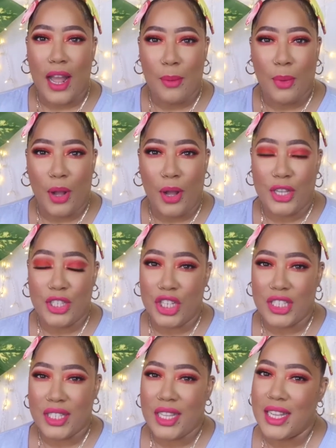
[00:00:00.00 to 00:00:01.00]
I bought,
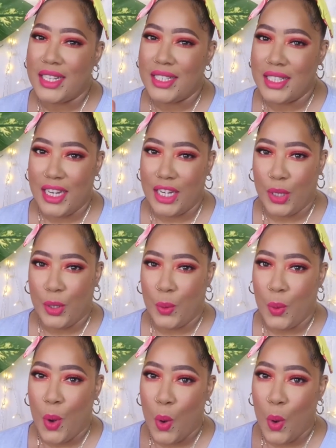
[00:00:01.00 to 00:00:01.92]
just continue